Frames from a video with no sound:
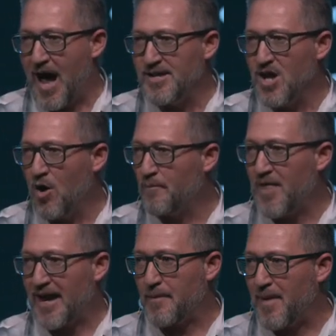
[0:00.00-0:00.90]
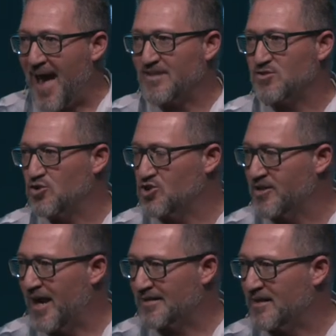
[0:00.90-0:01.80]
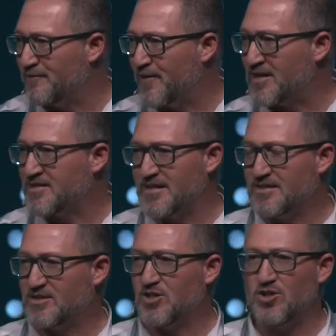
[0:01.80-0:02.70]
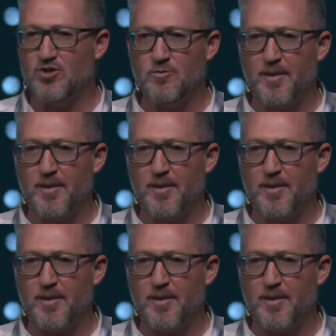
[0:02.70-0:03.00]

I know that a pastor should not confess this to you,